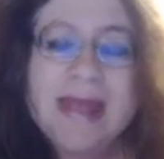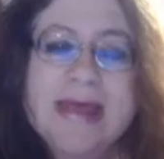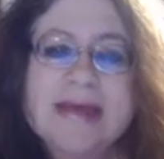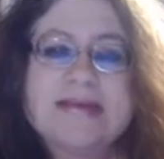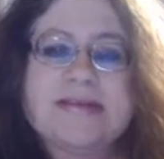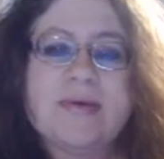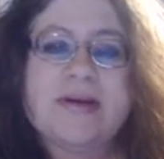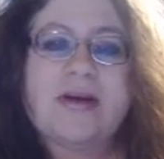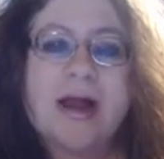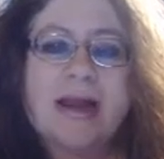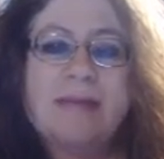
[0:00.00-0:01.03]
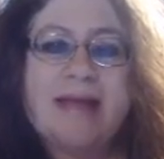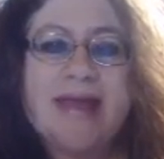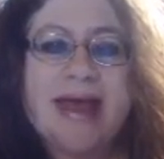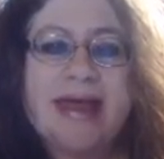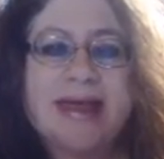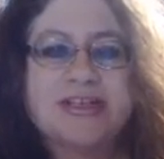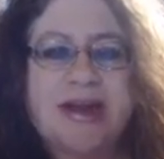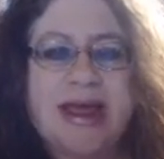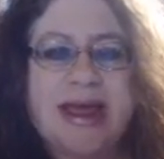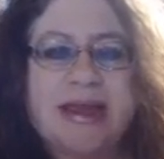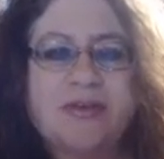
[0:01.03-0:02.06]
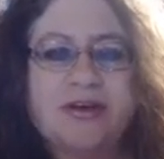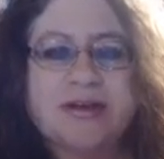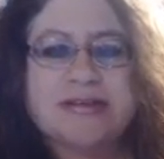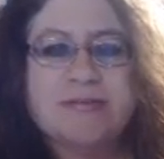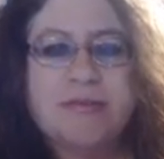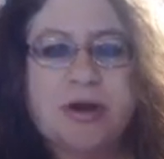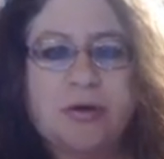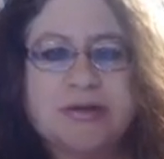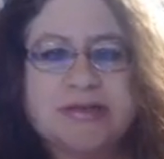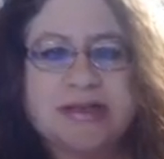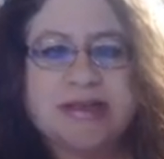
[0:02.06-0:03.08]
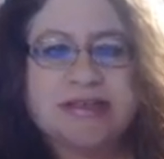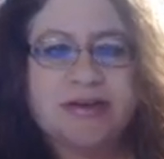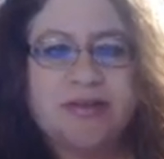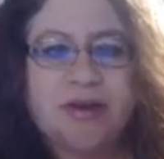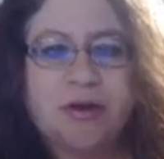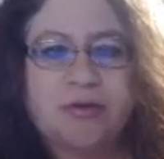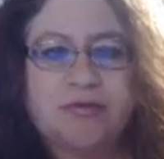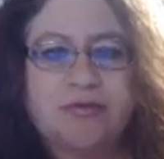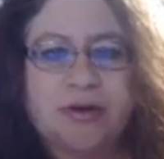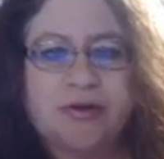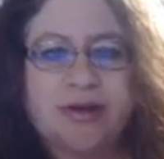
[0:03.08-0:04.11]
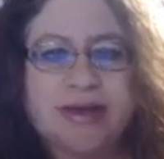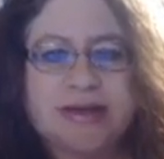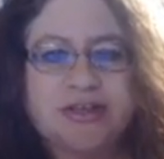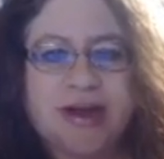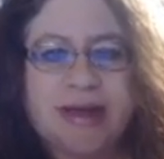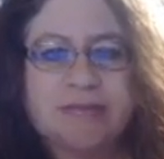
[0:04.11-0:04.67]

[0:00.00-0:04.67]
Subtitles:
So we talked about that yesterday, and you took some notes, and these are the notes we took yesterday.